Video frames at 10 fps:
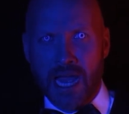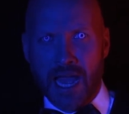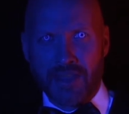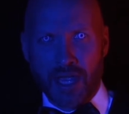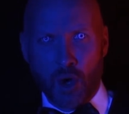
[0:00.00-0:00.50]

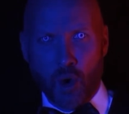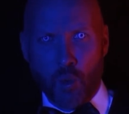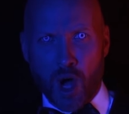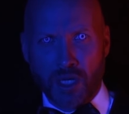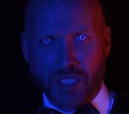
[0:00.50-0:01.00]
and they
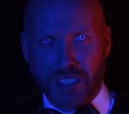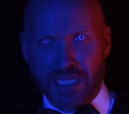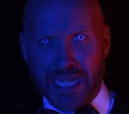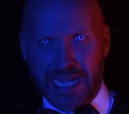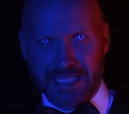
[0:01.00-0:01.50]
all
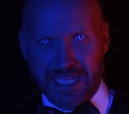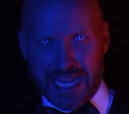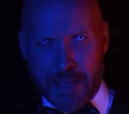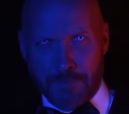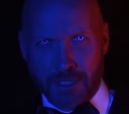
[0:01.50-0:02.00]
watched as
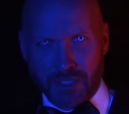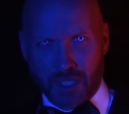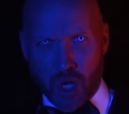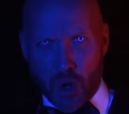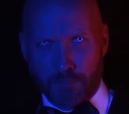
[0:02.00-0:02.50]
the embers
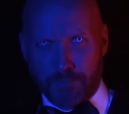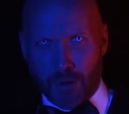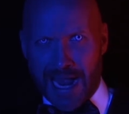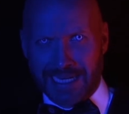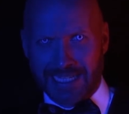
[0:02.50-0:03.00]
glowed
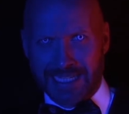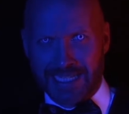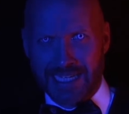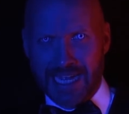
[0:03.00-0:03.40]
brighter,